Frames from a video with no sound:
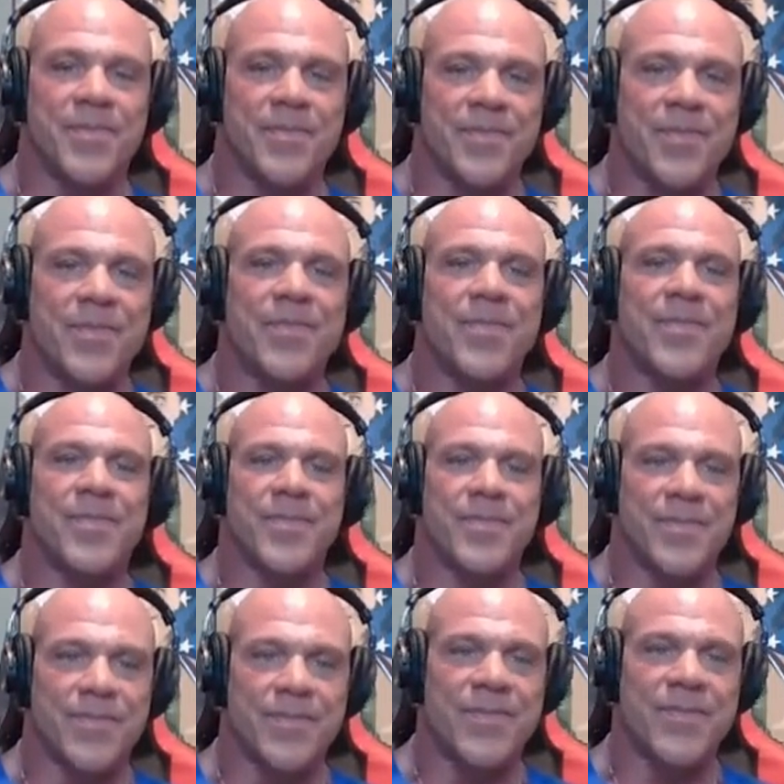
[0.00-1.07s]

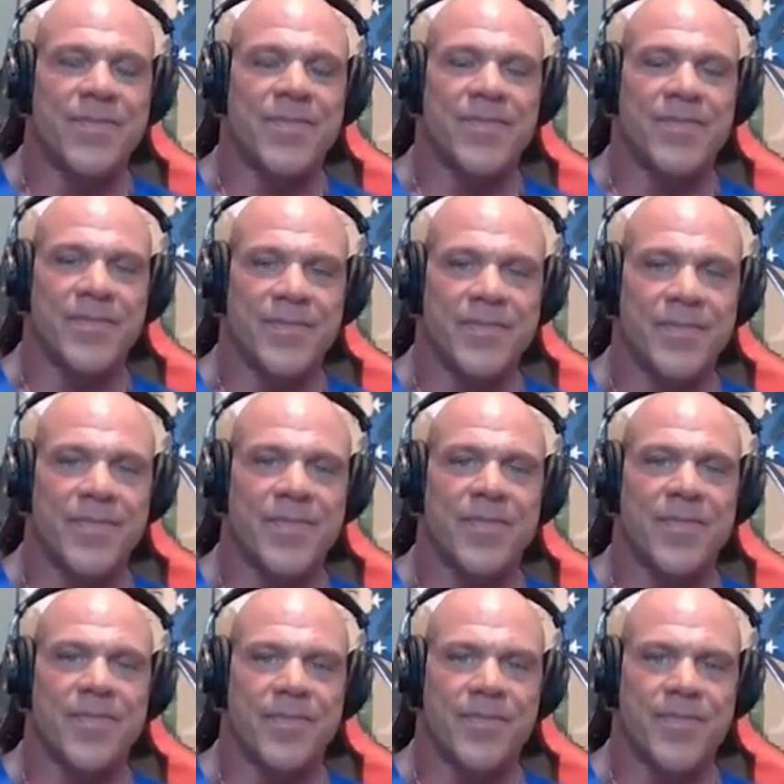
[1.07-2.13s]

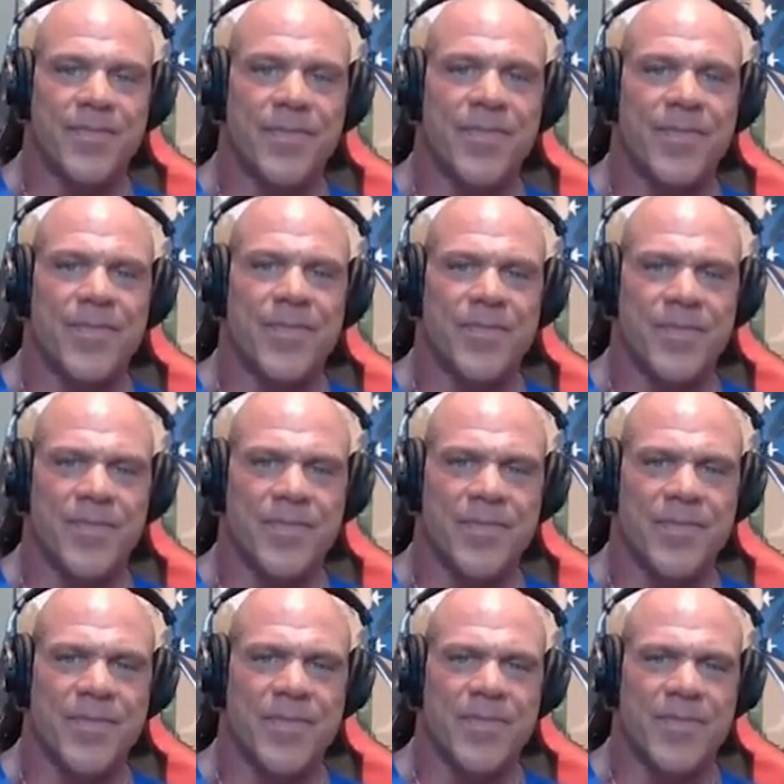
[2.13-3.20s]

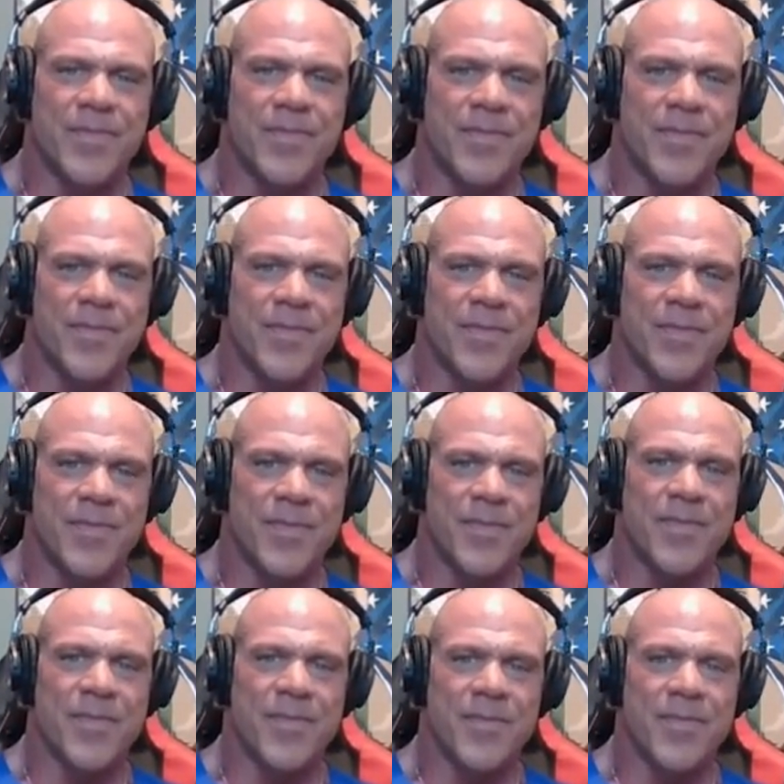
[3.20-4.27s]

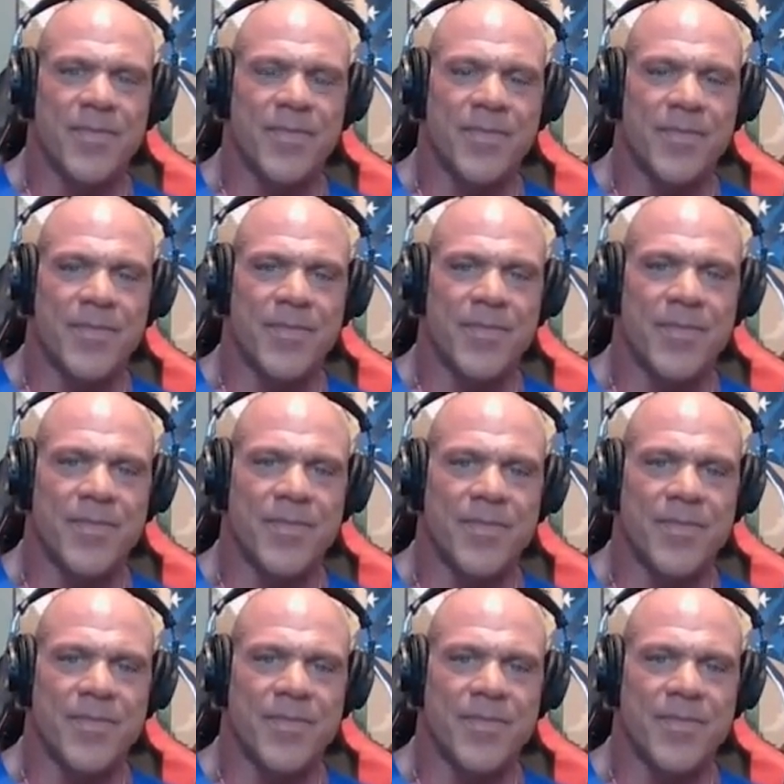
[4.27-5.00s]
(silent)